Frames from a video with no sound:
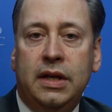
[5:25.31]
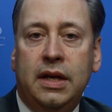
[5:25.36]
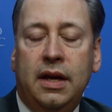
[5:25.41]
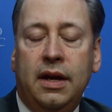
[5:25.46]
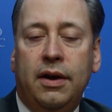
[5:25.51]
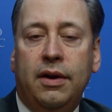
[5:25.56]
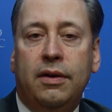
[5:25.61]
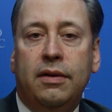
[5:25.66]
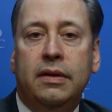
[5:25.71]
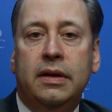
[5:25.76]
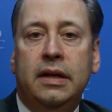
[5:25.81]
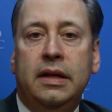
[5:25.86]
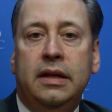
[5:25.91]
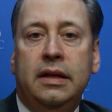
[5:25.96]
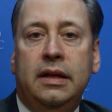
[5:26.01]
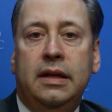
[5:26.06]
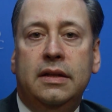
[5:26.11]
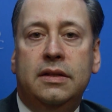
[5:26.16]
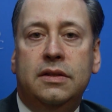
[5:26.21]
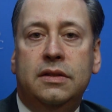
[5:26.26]
care.
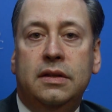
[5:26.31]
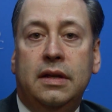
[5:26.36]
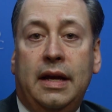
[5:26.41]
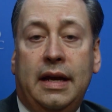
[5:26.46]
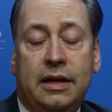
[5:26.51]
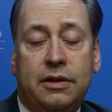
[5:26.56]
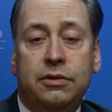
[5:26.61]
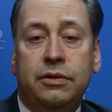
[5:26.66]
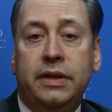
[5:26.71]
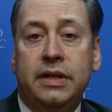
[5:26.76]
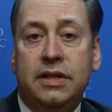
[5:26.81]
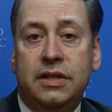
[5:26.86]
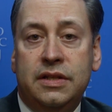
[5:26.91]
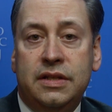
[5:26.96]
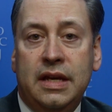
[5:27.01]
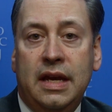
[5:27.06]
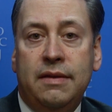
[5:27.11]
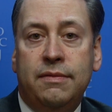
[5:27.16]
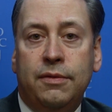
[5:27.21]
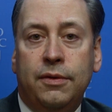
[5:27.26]
It's actually
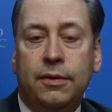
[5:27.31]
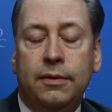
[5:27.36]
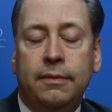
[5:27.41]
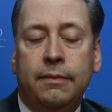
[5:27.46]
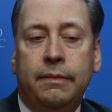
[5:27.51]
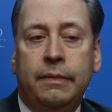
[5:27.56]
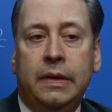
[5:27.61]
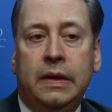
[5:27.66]
safer